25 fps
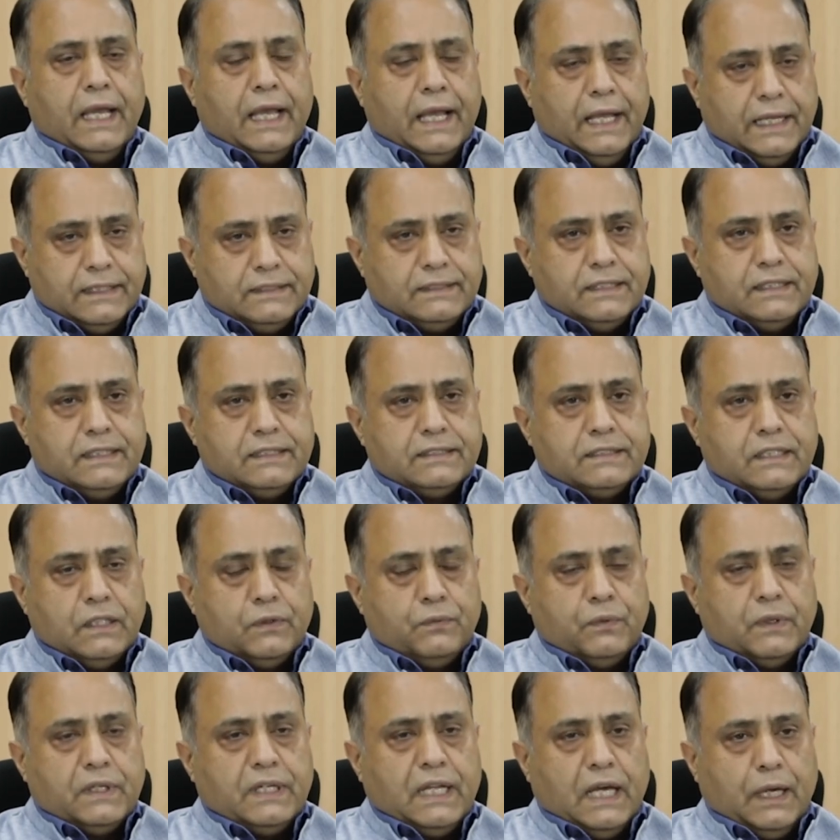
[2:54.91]
As a
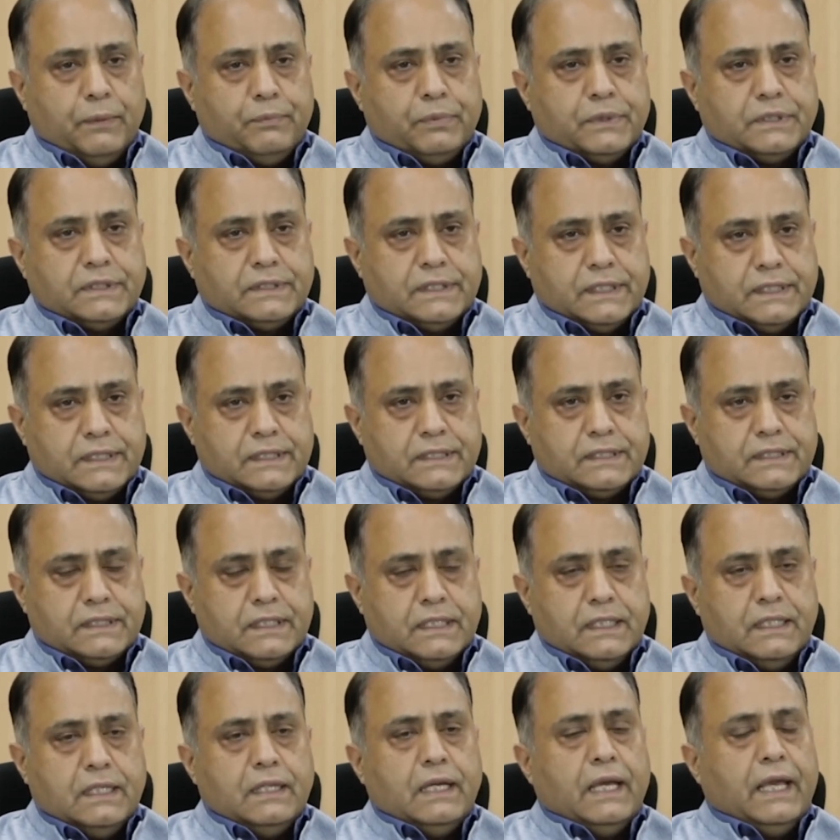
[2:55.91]
result, what happens is
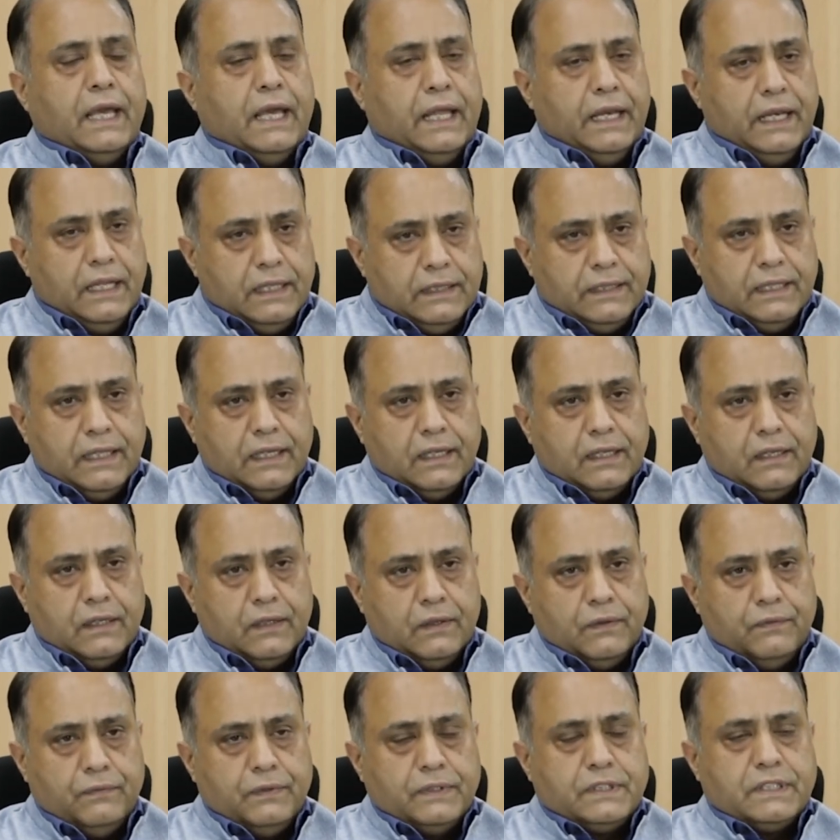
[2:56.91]
anything
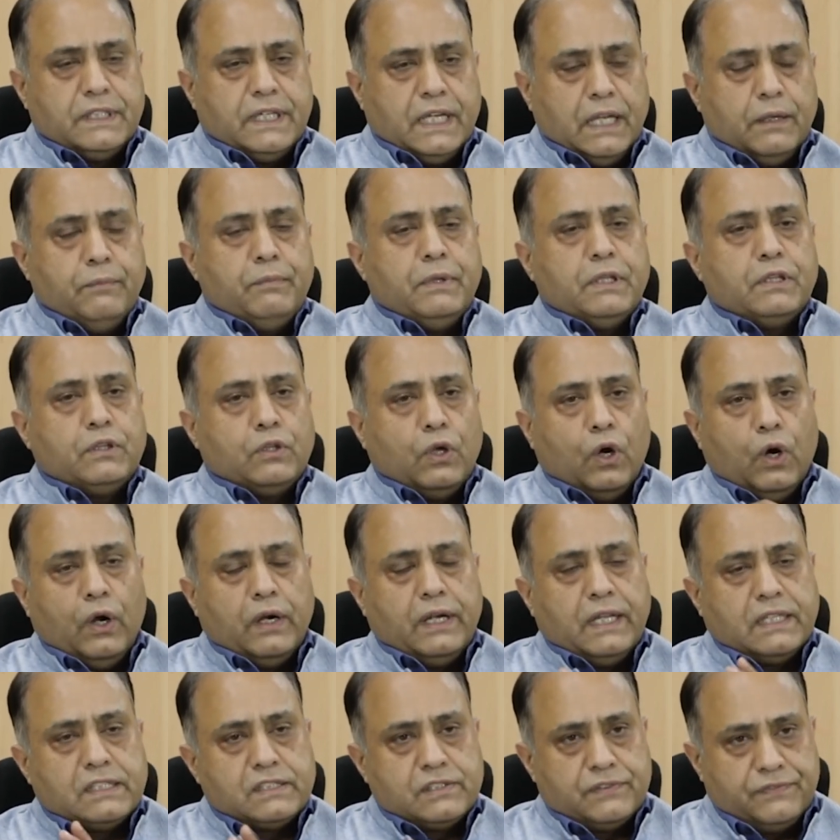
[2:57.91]
which can be
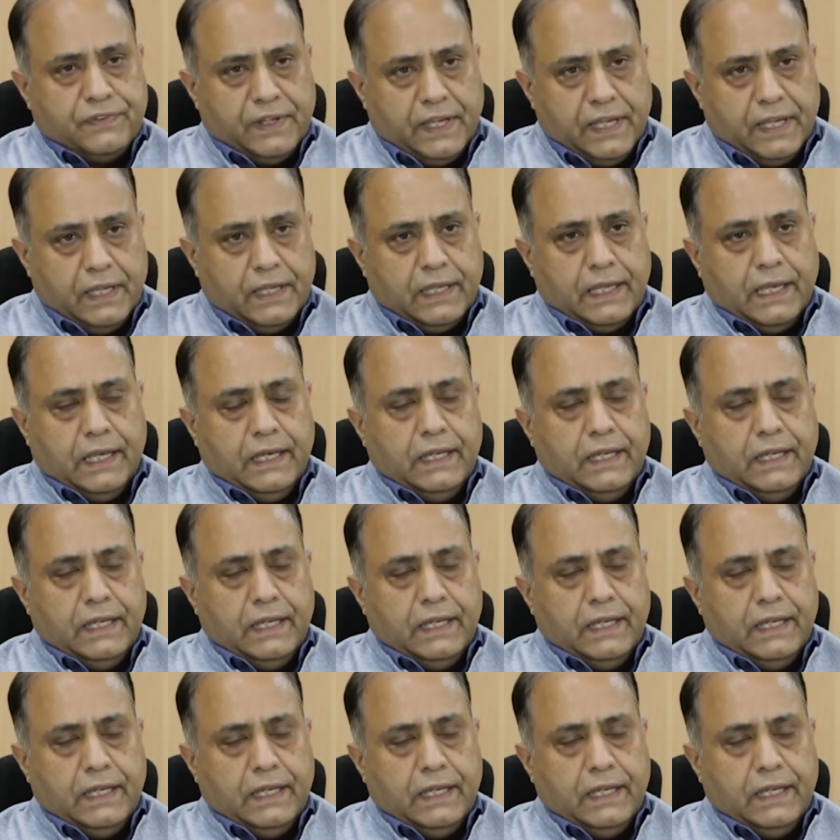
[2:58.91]
thought as fake,